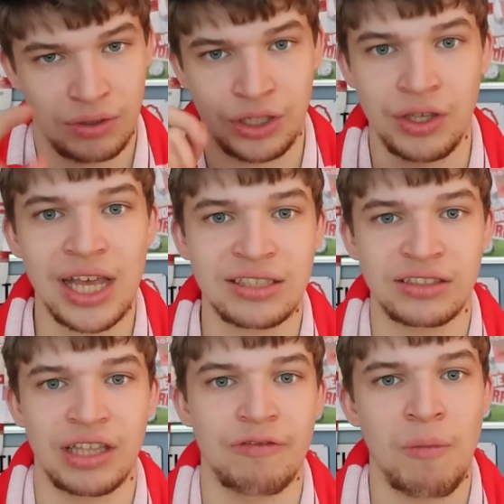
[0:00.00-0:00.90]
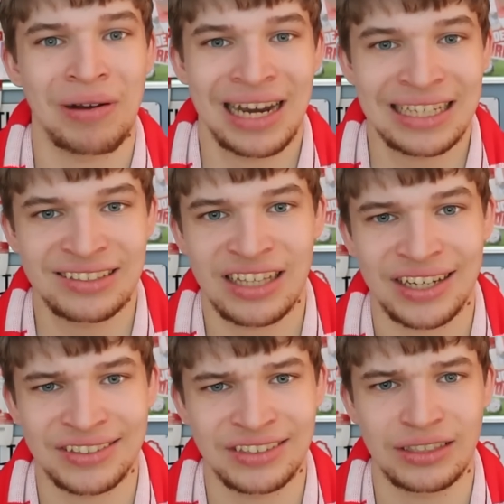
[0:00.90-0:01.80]
You guessed it,
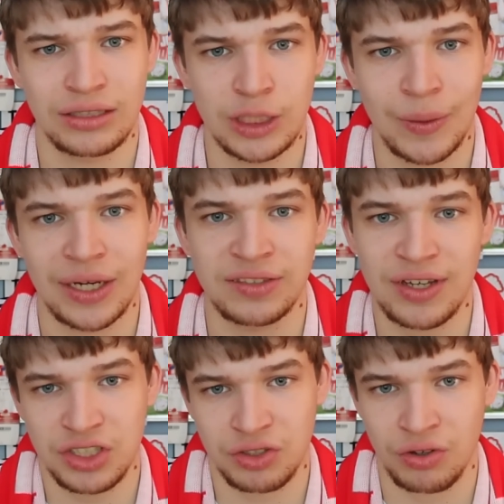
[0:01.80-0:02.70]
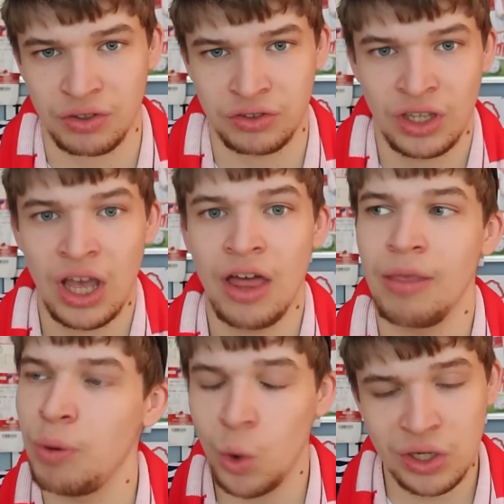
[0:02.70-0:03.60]
replacing Ioannis Vestros.
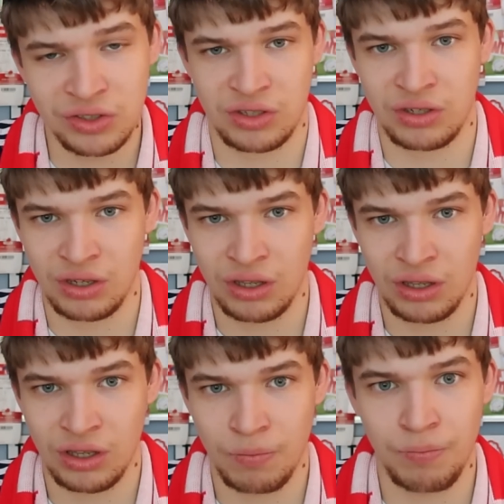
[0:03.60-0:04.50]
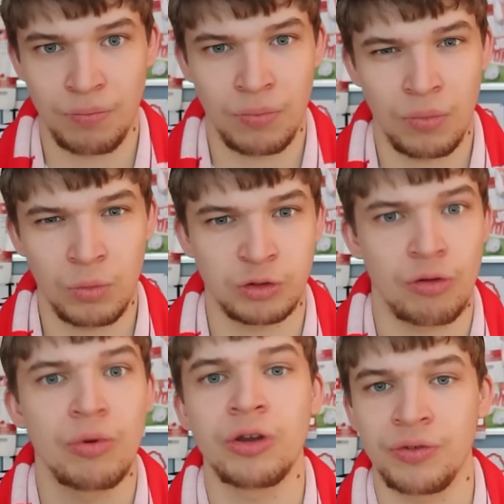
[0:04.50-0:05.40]
The poison was
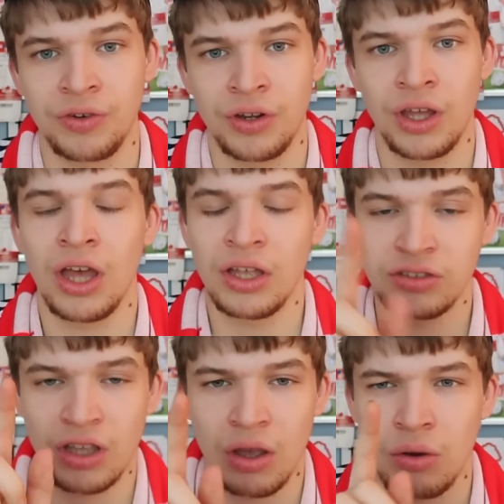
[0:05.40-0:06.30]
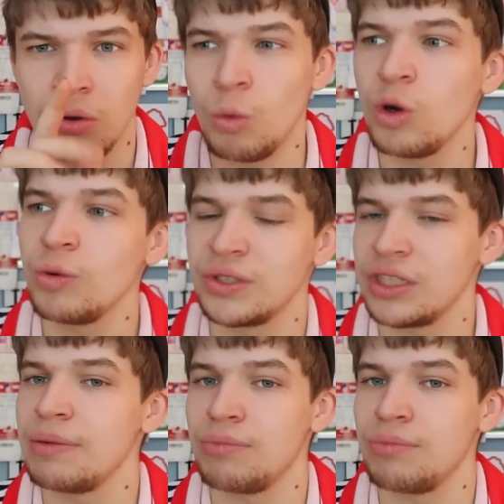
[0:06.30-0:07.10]
removed. So would we see